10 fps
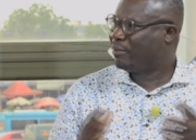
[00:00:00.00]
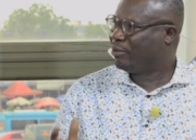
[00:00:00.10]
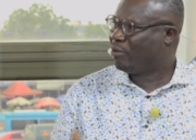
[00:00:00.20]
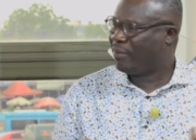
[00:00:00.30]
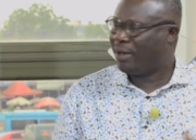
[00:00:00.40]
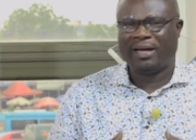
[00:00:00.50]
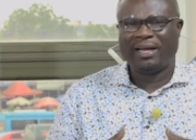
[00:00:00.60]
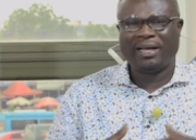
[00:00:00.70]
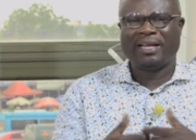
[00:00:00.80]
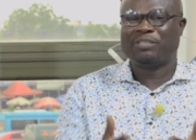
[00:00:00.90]
and normal,
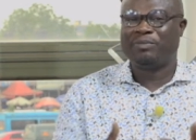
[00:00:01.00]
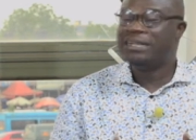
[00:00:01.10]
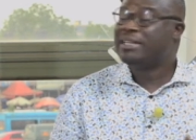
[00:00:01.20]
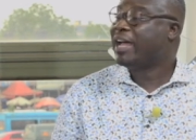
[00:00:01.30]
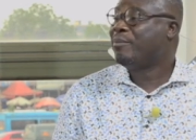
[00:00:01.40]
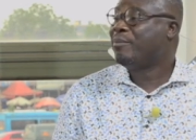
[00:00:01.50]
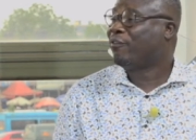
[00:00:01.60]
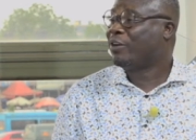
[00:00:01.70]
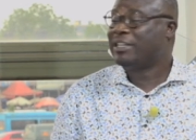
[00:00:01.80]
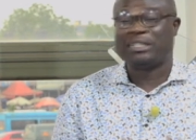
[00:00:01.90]
he has been there before.